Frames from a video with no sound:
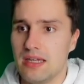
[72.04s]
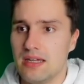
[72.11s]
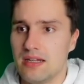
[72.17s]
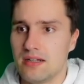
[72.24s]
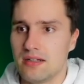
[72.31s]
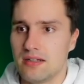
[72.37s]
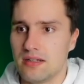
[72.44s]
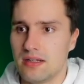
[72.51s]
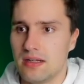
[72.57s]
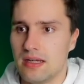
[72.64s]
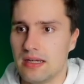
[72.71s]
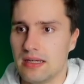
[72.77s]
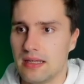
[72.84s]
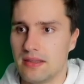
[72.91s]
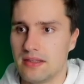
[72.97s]
in
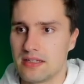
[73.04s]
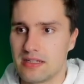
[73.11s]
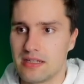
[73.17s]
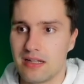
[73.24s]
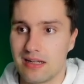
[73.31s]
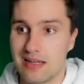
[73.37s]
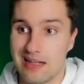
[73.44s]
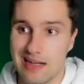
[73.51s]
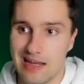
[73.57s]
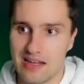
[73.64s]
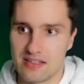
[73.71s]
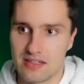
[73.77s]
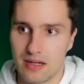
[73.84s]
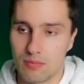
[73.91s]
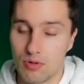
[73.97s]
this little
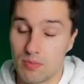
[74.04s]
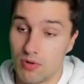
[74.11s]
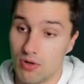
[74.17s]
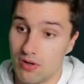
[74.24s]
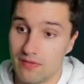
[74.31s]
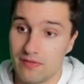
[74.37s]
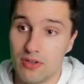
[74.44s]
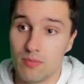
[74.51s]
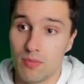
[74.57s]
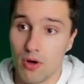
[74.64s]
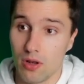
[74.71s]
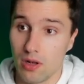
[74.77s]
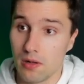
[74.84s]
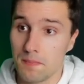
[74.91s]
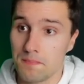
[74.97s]
class that I prepared, a view
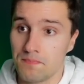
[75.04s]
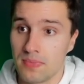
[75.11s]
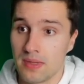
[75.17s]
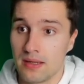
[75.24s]
model.